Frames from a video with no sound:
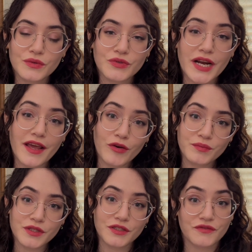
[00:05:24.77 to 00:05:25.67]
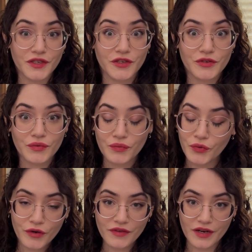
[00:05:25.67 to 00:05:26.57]
try to help disfigured
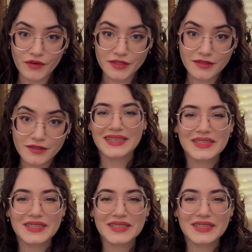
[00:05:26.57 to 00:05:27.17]
war veterans.